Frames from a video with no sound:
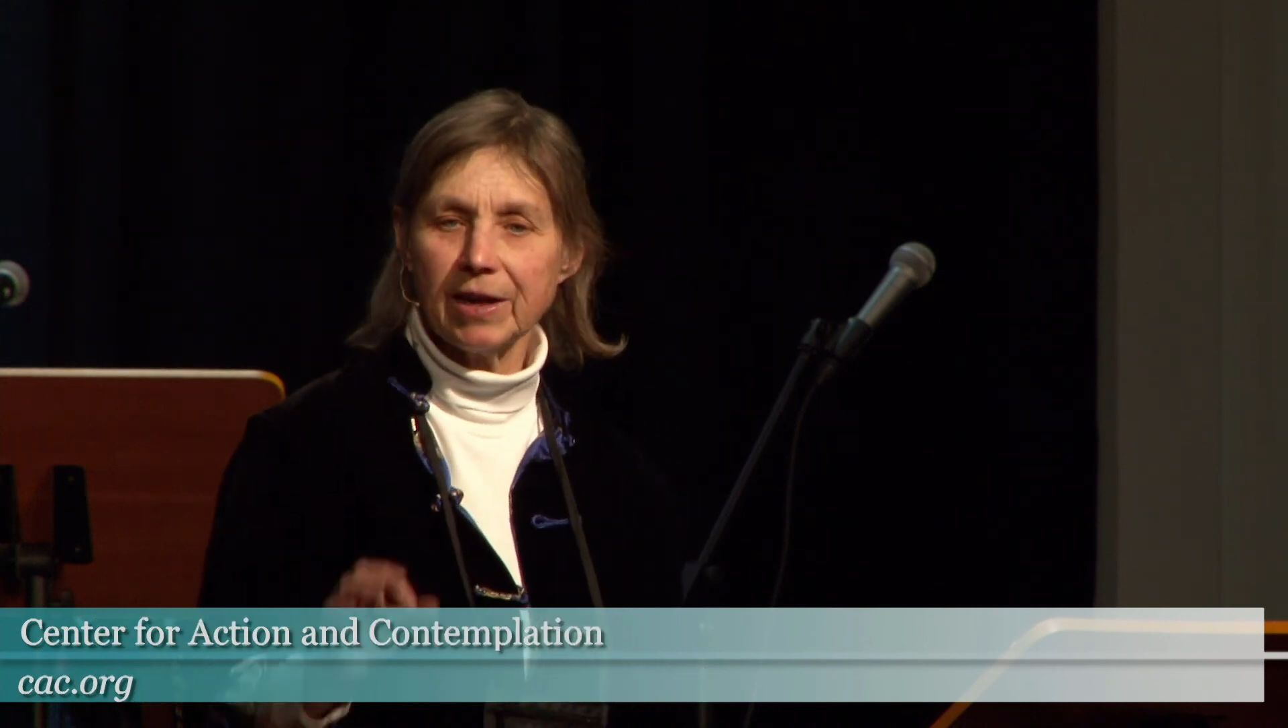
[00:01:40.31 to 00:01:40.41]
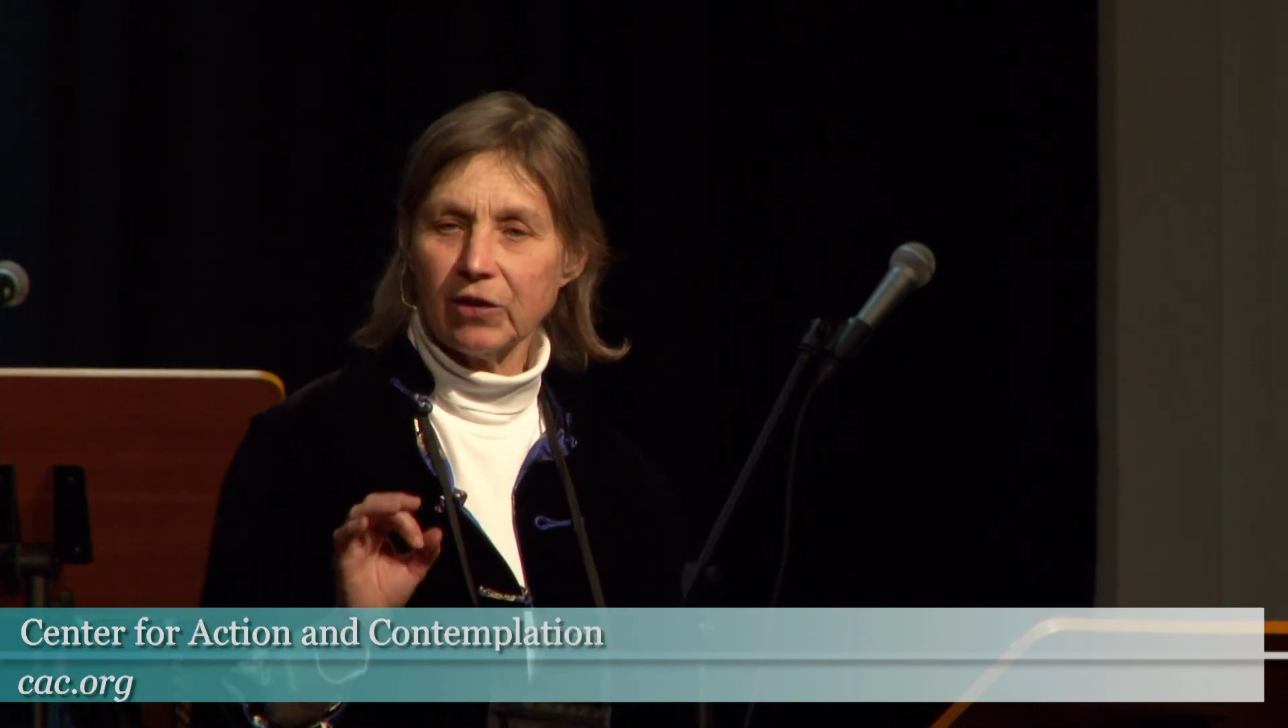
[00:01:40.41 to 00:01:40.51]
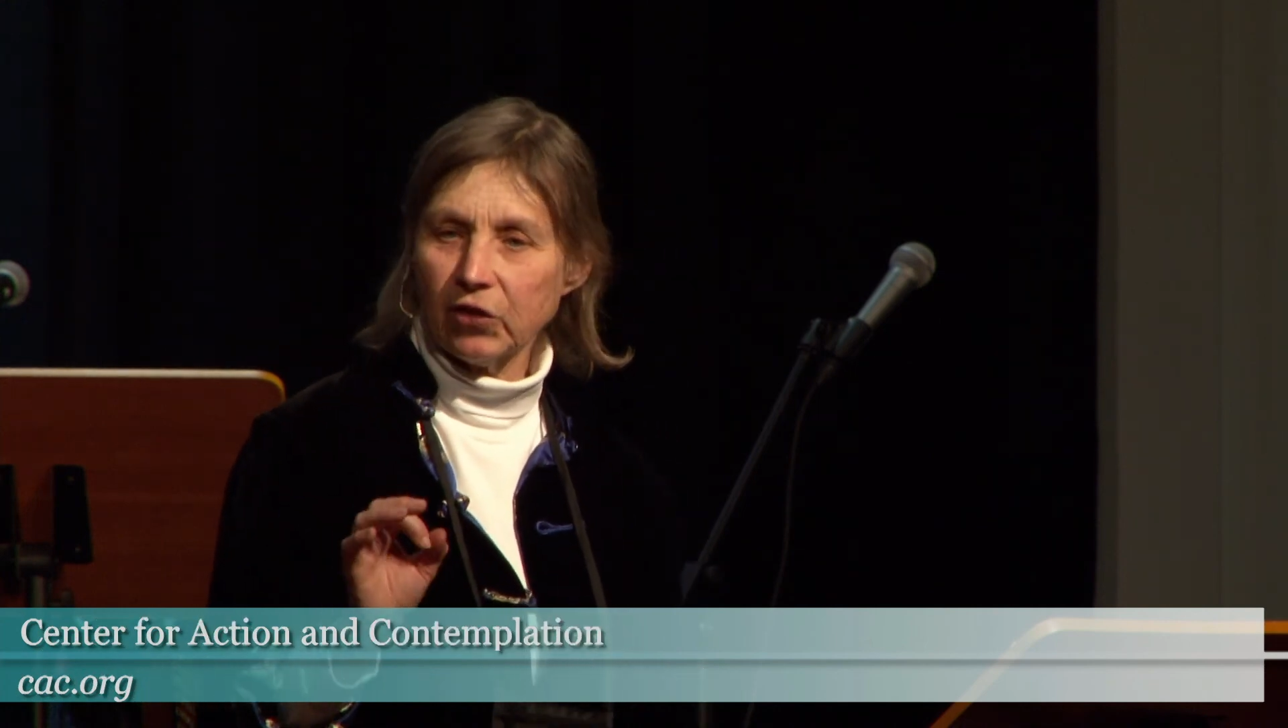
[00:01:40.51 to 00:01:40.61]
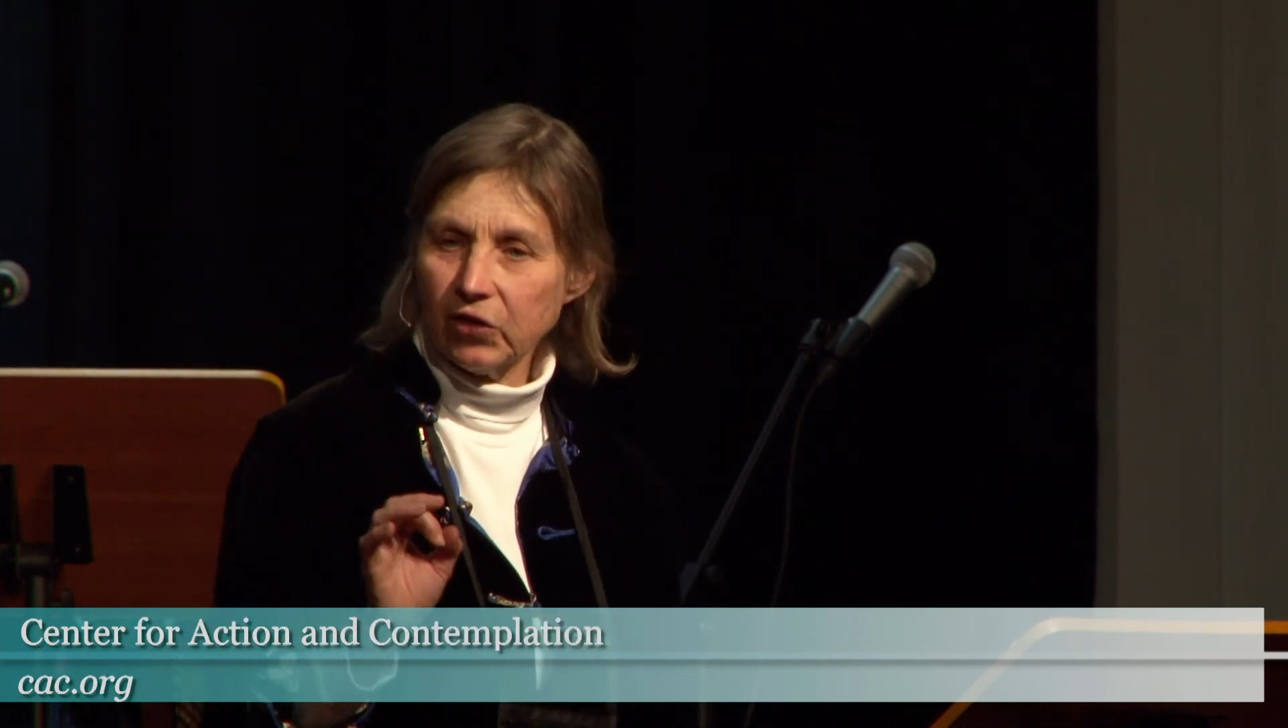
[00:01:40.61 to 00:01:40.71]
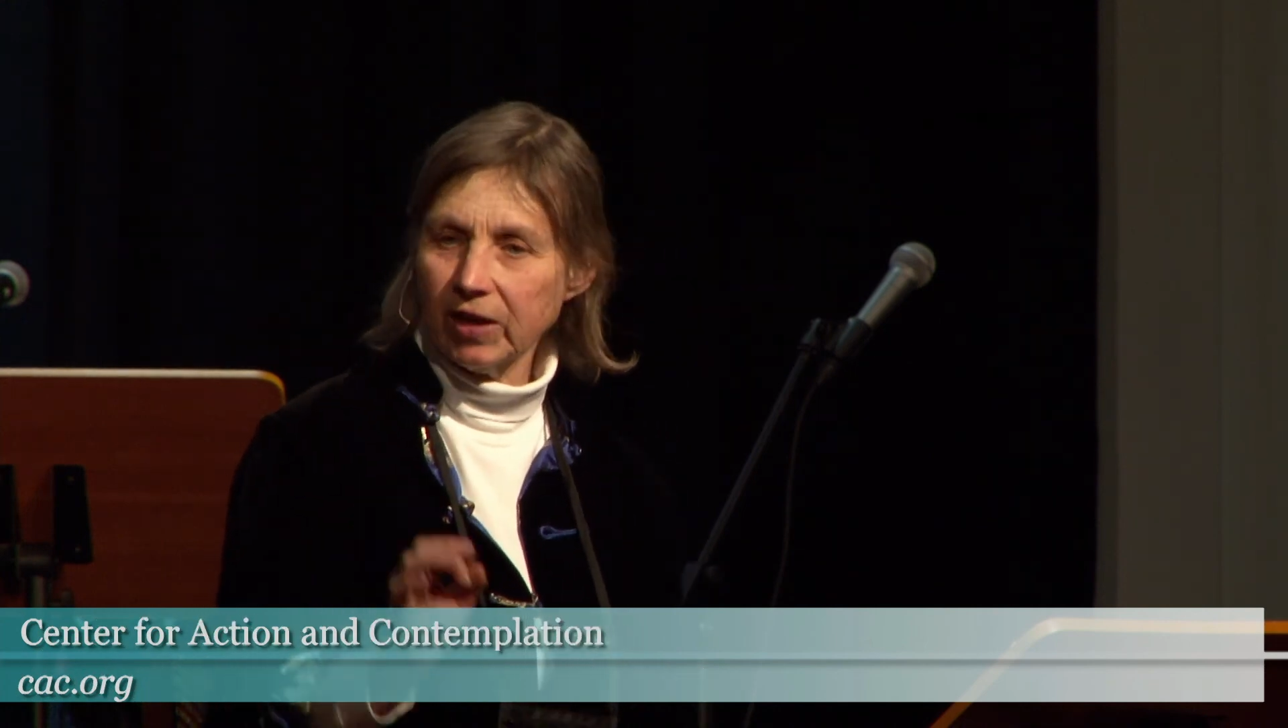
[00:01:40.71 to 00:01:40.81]

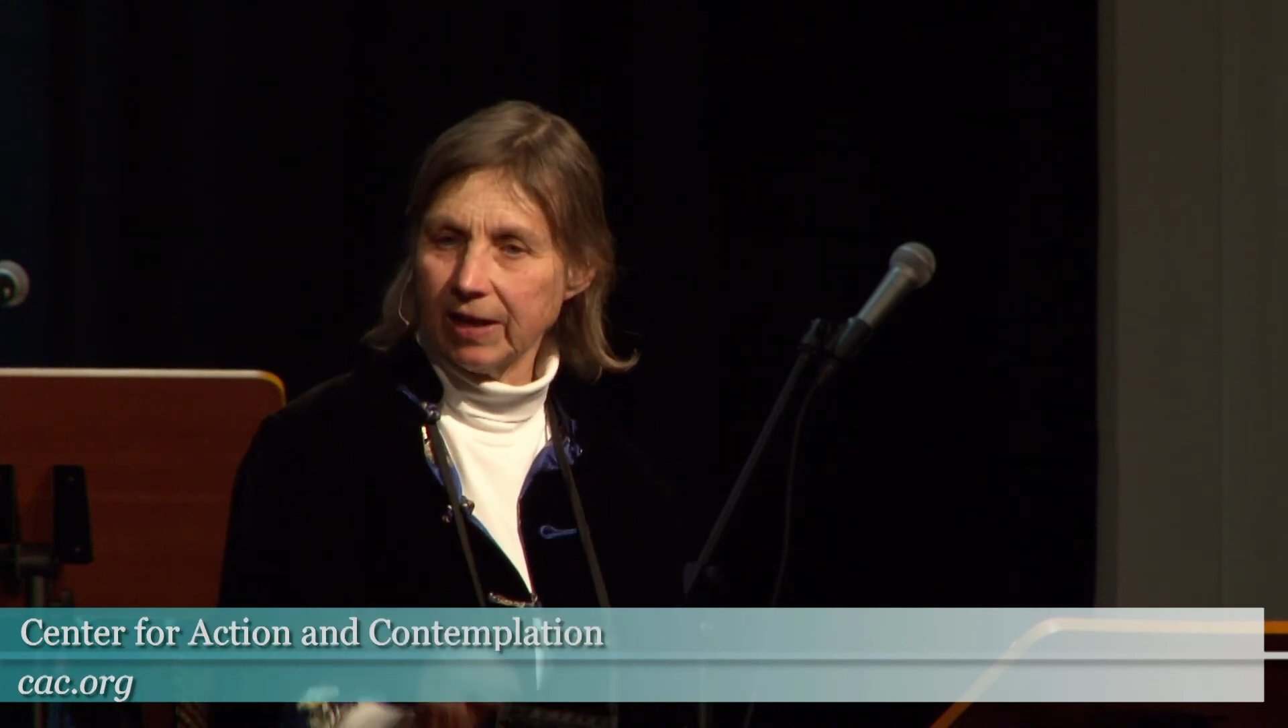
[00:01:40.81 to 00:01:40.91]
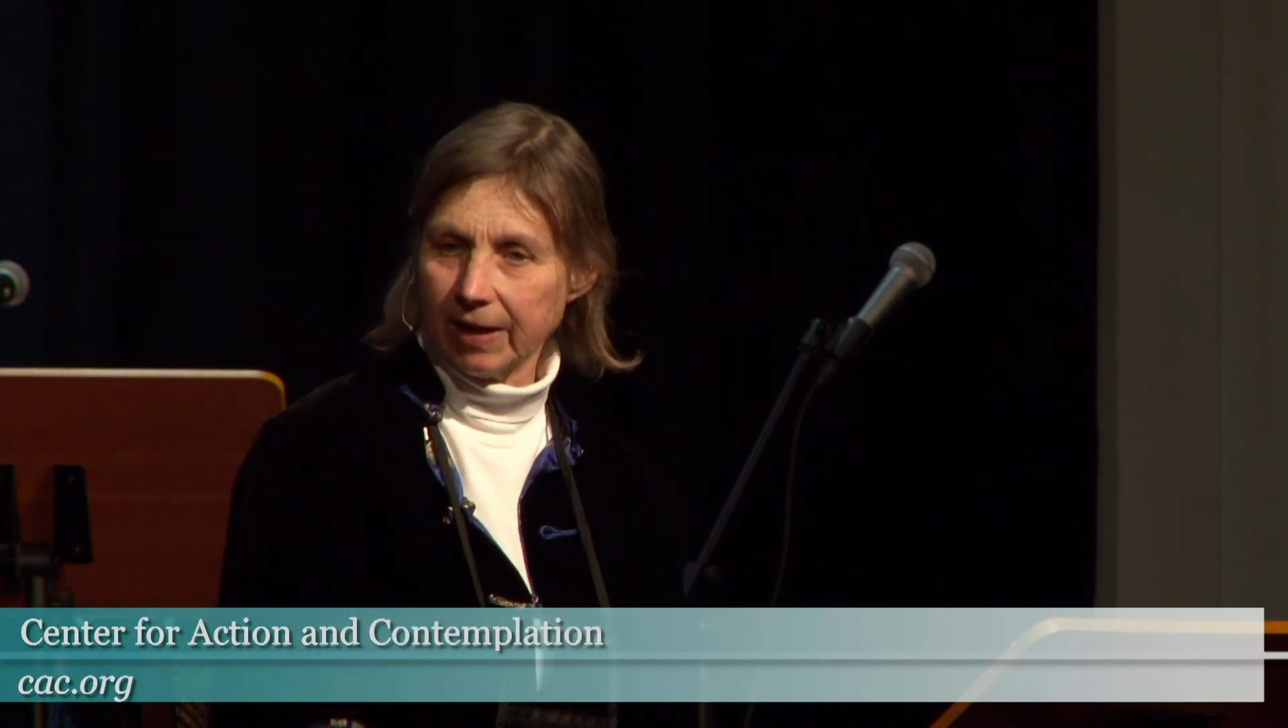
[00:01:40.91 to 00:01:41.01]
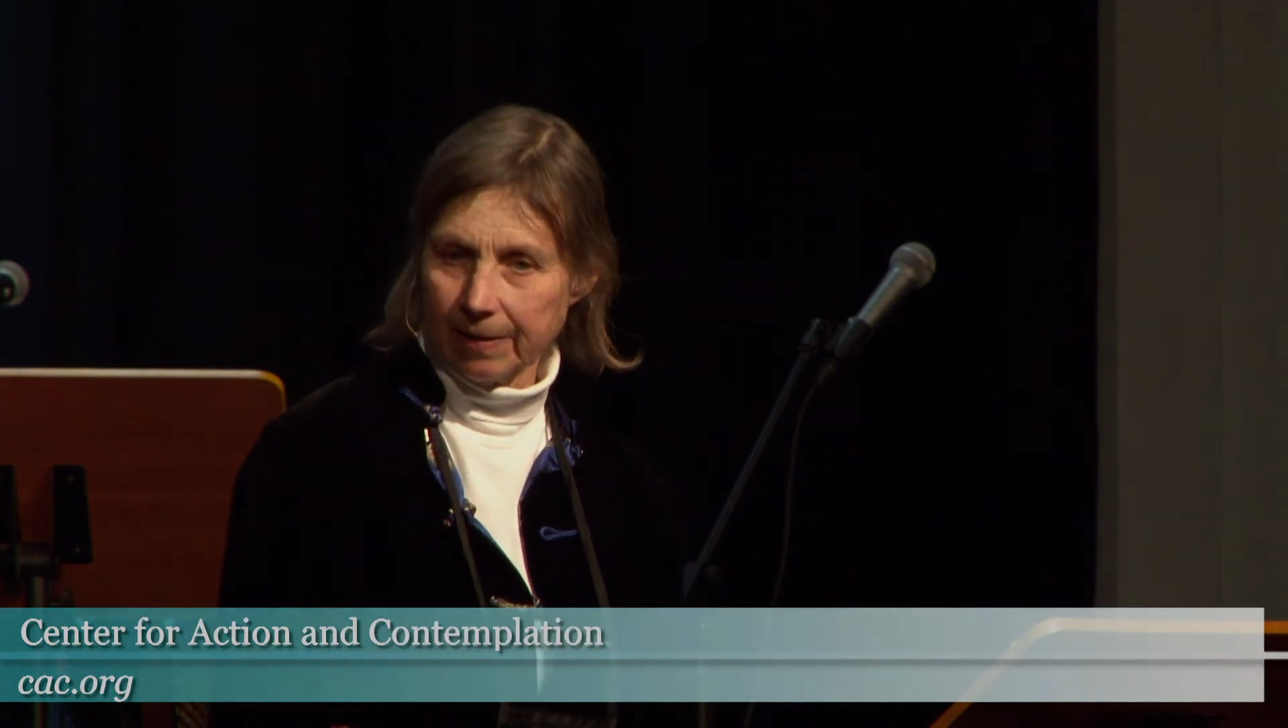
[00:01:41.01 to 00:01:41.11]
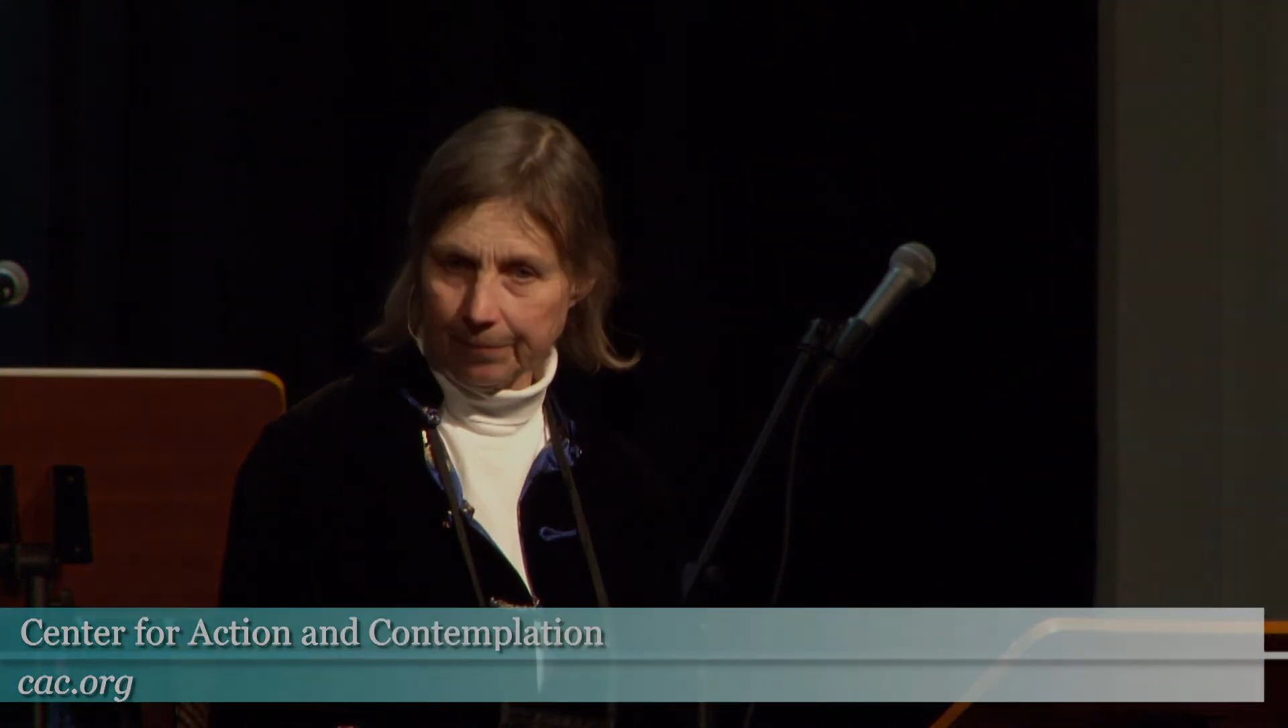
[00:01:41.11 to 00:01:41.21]
see it